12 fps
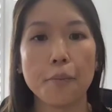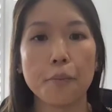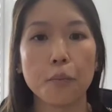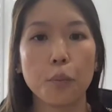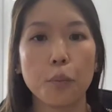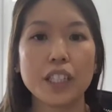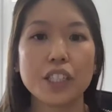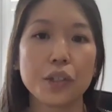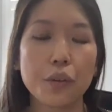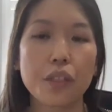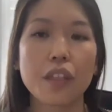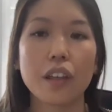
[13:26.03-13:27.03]
We
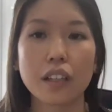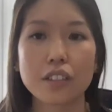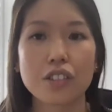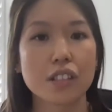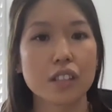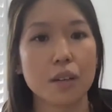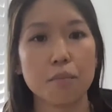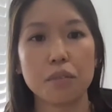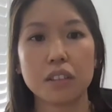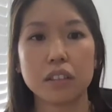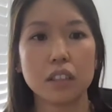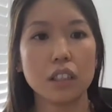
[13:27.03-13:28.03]
do things just
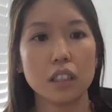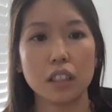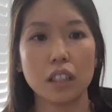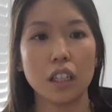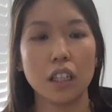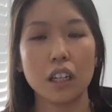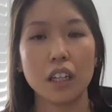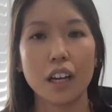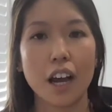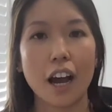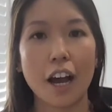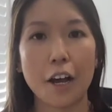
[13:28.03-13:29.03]
completely
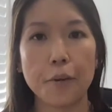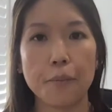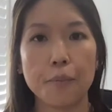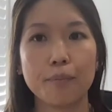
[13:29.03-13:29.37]
as